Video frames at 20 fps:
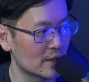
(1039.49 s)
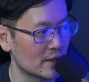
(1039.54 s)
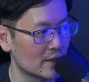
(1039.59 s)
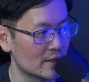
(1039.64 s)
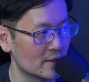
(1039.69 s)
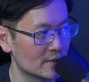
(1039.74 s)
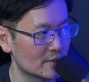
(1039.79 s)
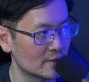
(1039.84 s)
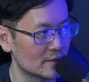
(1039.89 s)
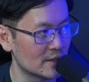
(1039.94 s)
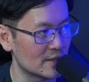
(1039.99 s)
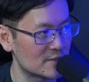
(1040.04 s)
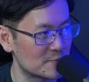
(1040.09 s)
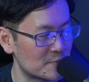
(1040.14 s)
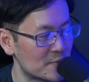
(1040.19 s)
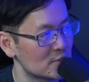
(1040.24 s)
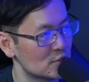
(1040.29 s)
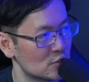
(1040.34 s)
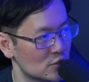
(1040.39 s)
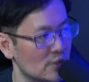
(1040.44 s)
And
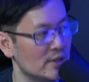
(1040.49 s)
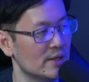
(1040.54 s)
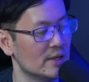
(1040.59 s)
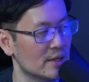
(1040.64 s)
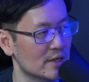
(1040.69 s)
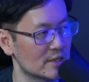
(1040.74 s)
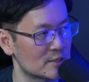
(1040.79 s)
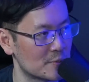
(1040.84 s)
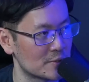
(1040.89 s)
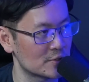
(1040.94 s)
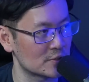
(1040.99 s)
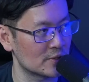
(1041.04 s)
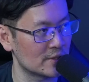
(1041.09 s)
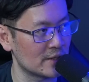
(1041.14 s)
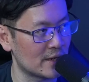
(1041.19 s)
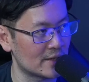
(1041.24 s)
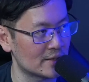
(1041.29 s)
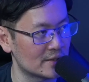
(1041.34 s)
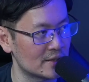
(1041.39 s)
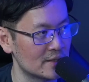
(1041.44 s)
especially,
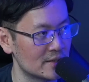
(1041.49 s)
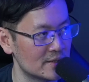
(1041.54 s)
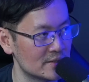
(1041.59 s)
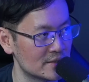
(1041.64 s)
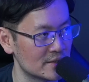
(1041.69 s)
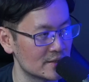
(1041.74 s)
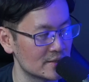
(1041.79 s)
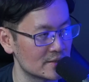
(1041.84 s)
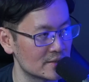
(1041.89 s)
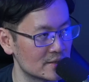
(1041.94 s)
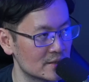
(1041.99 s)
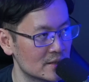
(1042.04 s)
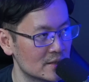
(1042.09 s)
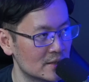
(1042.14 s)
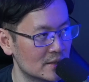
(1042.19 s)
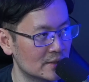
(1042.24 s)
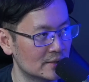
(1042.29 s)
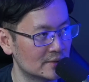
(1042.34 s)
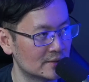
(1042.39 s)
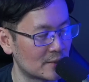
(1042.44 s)
especially, I think this is
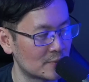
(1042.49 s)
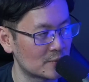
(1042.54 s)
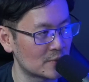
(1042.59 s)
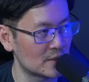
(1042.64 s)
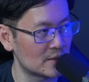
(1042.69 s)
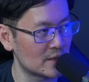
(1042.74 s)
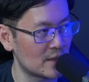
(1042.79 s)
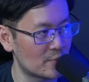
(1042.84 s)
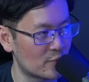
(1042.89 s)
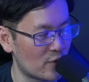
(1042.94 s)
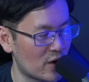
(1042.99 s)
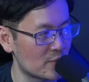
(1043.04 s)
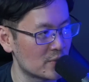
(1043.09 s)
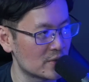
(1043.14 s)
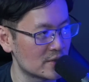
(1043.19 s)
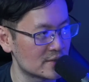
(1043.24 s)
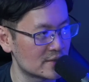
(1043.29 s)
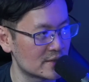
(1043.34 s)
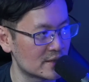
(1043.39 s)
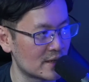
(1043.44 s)
something that Prime
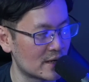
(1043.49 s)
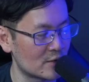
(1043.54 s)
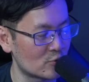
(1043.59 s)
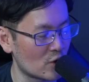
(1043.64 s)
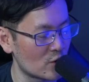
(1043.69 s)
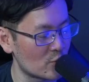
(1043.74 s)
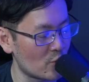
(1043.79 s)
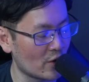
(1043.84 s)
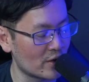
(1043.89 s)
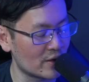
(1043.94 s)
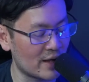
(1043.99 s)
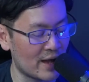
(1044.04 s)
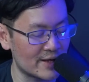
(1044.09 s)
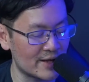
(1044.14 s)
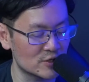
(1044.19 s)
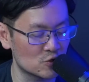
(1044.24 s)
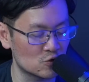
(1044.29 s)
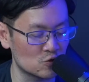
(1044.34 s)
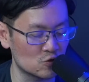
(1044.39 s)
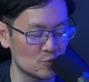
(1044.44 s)
Minister Anwar Ibrahim
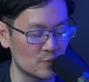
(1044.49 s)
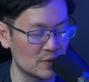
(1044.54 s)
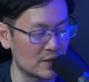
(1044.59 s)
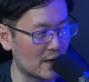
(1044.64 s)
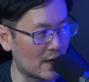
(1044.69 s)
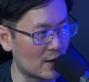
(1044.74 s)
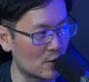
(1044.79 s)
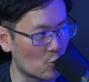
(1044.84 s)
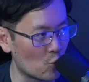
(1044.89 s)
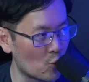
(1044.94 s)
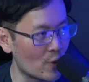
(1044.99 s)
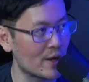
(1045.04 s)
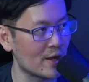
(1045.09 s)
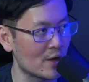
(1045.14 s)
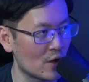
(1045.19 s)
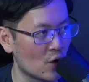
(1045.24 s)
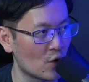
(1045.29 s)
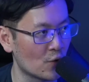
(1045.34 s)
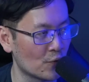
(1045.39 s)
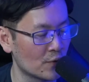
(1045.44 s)
has to be
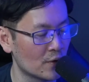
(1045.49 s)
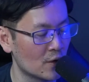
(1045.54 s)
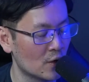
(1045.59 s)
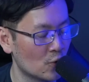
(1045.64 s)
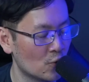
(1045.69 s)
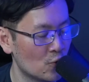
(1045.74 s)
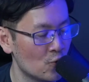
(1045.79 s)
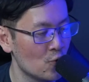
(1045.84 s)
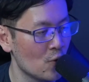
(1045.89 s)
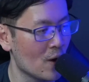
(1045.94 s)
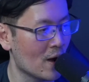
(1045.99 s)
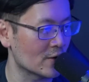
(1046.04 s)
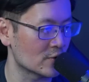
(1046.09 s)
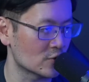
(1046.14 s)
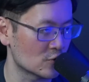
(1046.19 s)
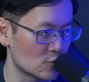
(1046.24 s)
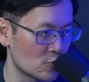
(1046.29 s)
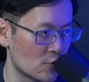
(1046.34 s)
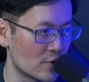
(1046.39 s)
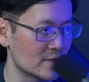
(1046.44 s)
aware of. Who are
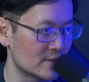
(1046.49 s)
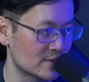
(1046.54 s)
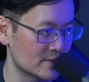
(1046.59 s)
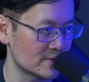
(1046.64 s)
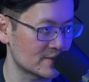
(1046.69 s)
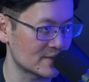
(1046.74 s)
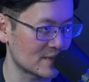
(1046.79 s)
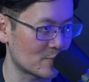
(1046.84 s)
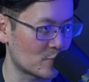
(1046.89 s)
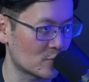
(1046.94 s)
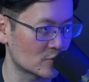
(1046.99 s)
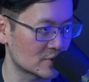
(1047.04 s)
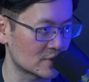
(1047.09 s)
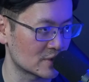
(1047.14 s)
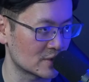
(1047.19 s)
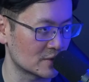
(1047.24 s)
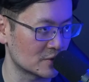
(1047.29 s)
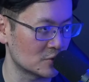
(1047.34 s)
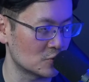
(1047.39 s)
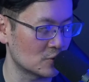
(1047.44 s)
your greatest
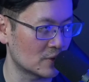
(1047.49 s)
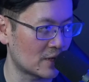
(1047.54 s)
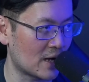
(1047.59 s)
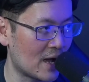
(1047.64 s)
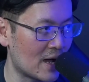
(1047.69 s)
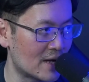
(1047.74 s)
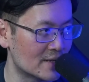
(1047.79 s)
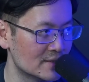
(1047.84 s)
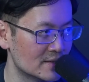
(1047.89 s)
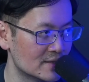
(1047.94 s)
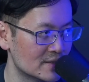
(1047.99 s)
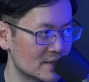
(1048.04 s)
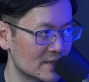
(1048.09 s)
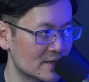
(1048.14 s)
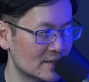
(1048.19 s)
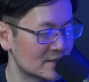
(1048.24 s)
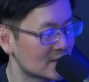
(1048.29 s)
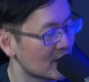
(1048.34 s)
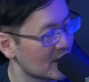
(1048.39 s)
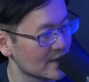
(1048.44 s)
supporter? You can't
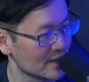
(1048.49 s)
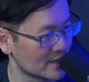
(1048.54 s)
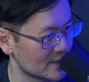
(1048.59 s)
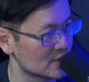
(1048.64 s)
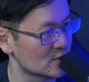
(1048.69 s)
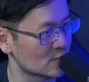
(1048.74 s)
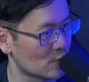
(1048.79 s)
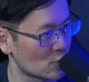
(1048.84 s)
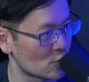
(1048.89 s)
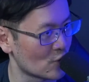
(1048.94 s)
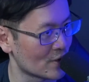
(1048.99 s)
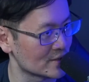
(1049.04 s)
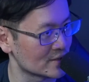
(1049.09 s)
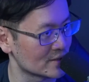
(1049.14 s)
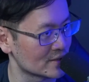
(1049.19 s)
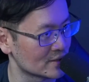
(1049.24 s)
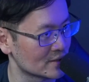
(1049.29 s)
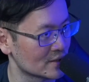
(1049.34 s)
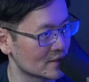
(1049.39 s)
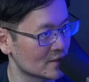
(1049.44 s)
take us for granted.